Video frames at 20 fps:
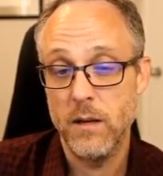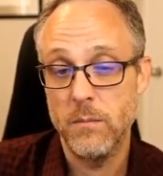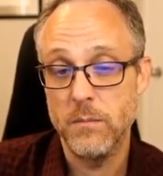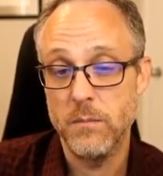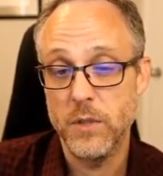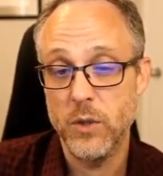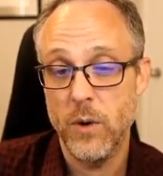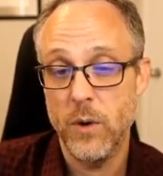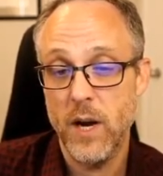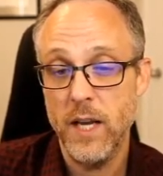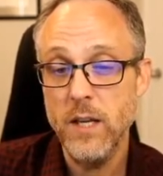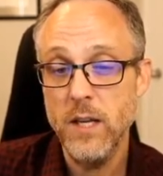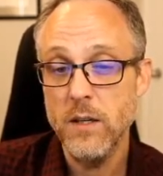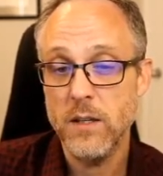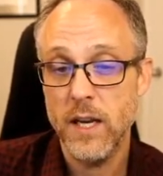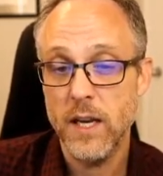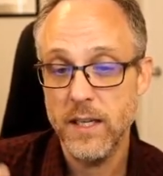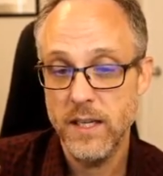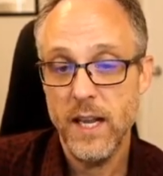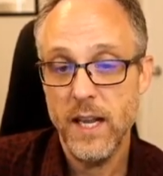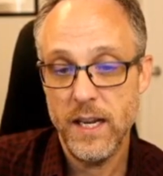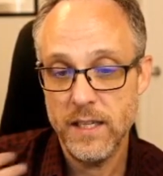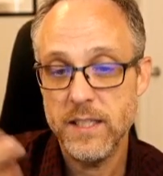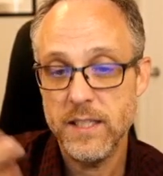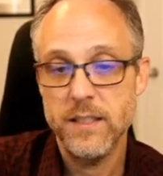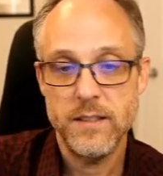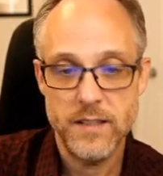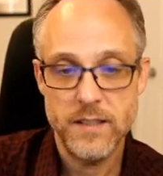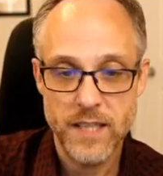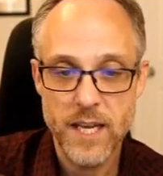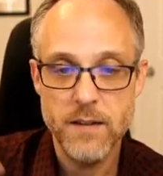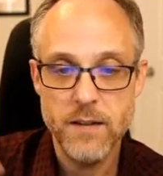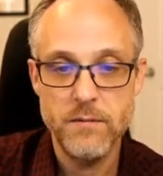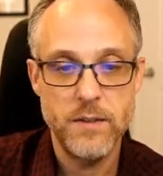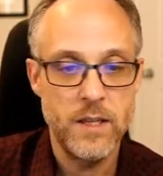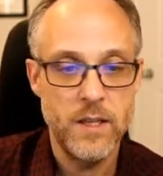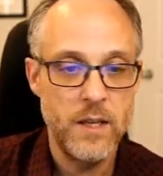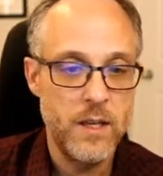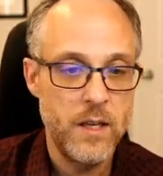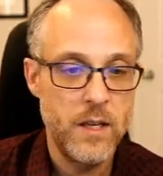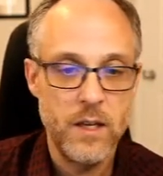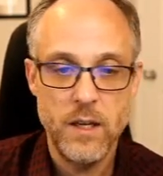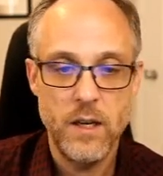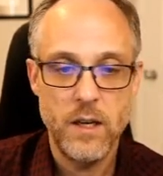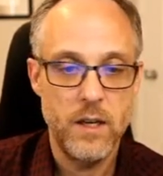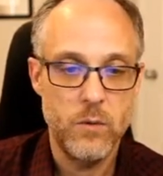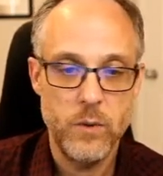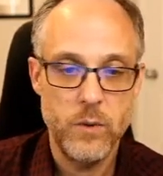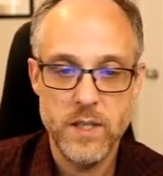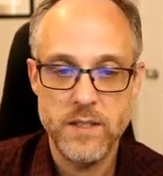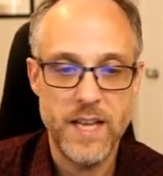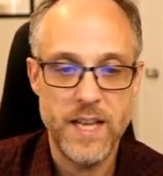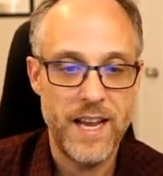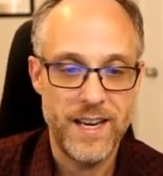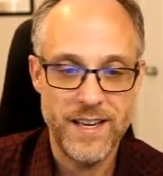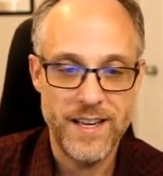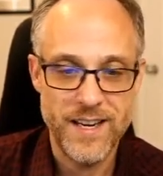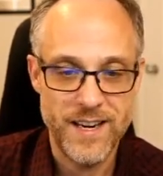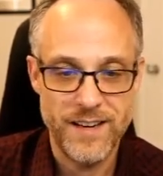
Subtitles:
So I saved, what is that?